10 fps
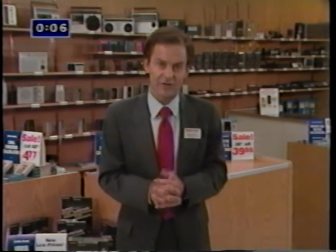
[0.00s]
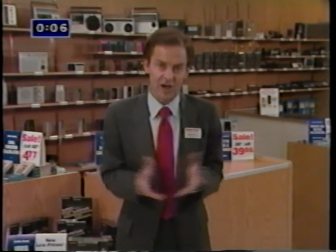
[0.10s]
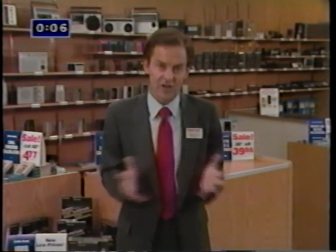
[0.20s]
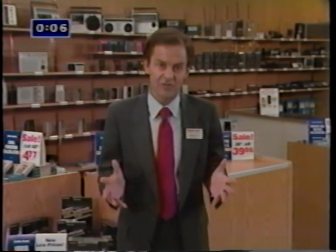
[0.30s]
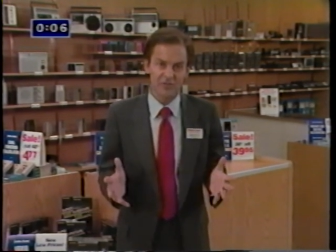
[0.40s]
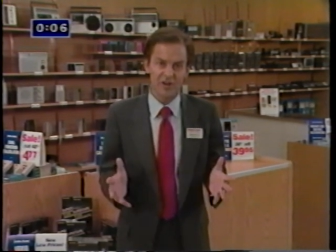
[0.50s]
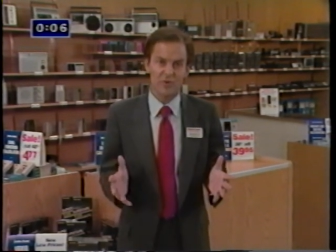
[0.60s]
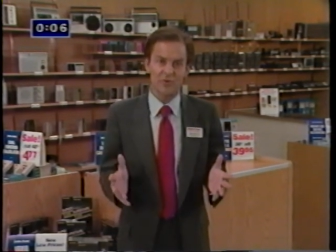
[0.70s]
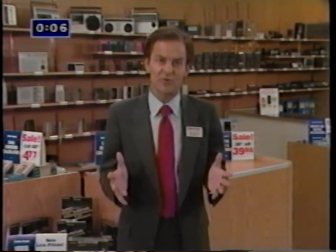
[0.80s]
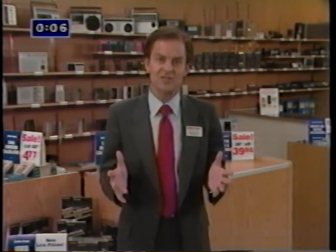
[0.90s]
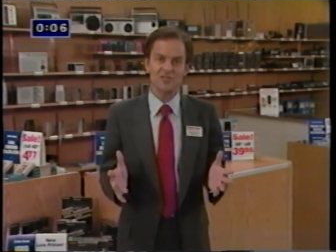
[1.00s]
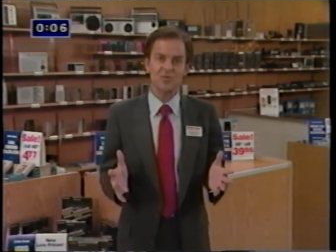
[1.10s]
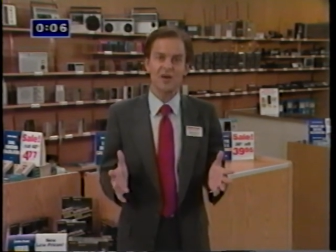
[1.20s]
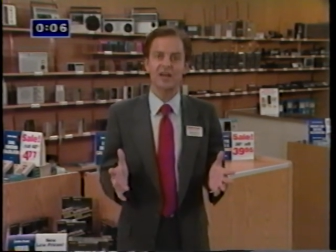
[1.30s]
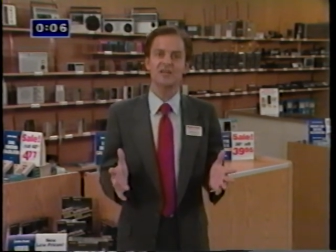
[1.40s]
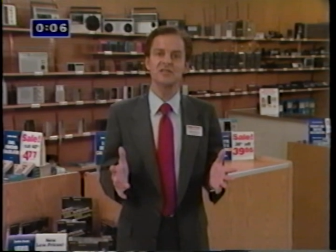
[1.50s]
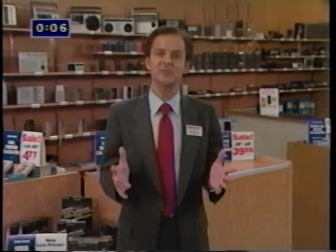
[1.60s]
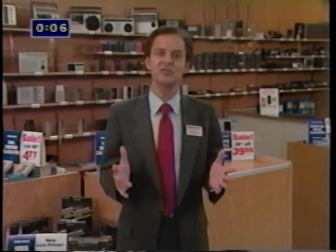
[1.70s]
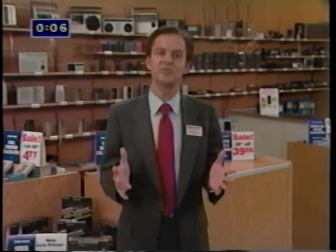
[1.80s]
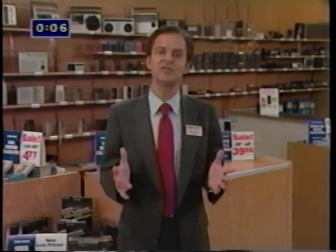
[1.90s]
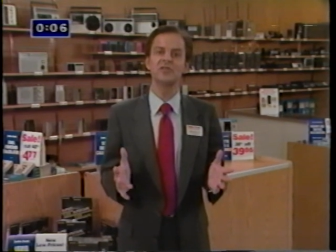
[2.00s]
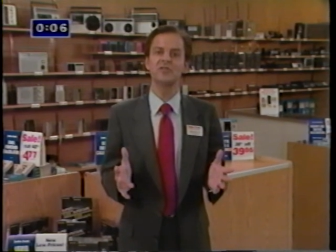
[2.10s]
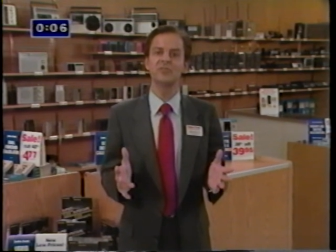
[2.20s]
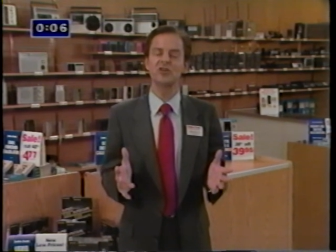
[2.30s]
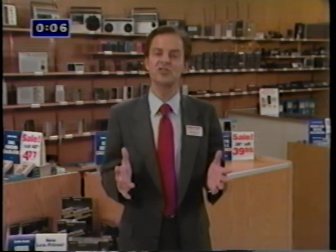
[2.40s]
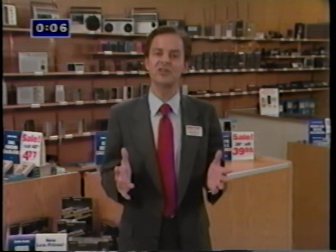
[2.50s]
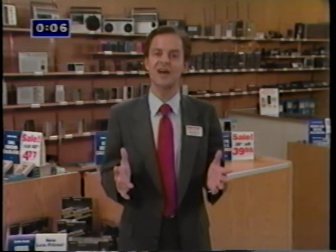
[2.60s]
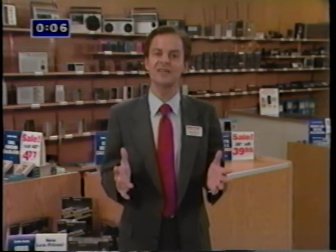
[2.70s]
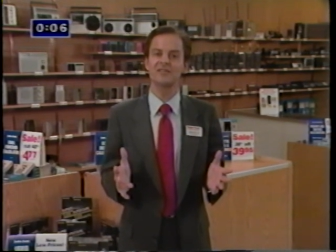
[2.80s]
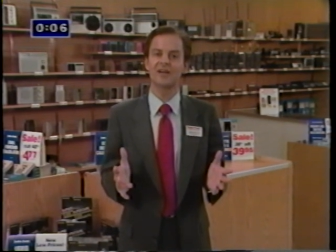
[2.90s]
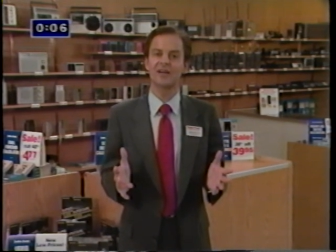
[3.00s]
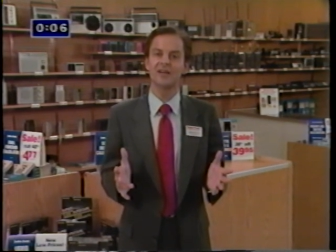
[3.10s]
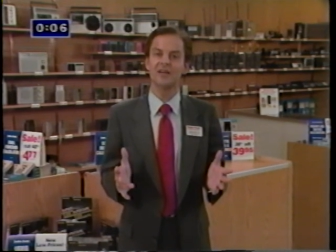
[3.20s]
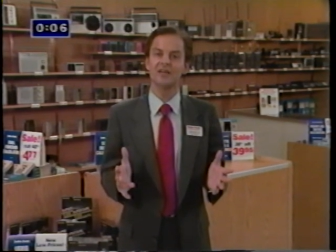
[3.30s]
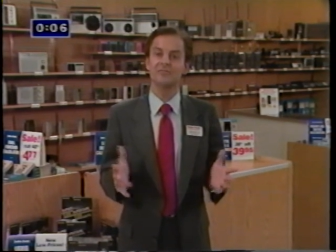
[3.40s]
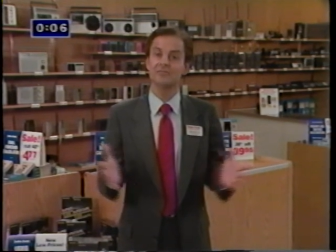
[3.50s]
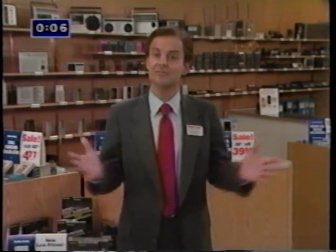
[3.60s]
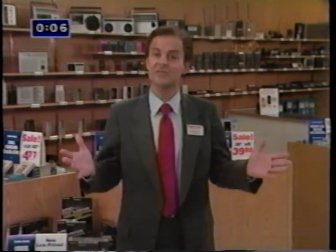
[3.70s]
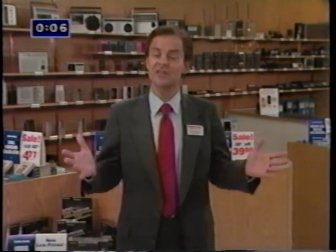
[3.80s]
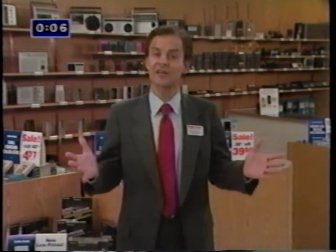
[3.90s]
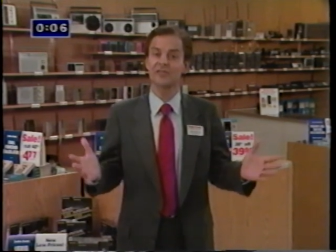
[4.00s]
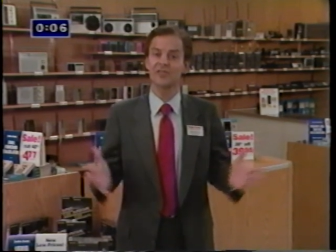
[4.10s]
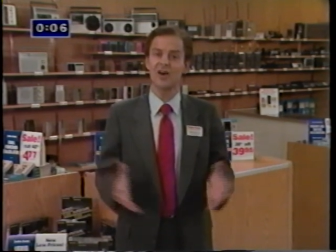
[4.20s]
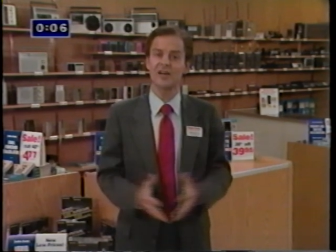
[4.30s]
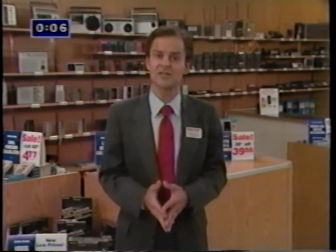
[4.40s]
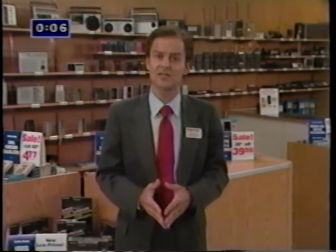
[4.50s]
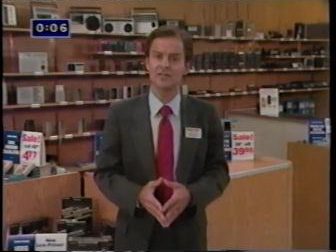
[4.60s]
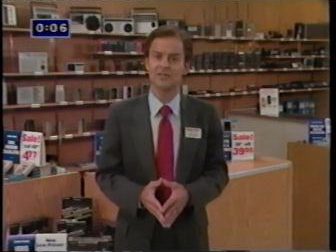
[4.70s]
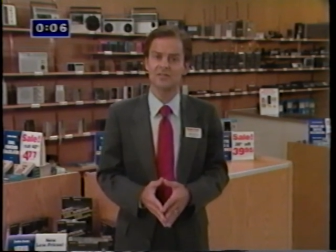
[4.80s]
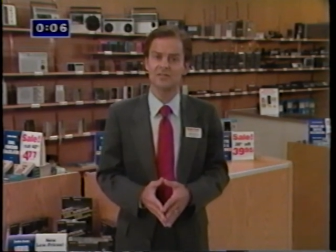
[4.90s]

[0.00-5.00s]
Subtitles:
Other frequent reasons why customers return merchandise are second thoughts.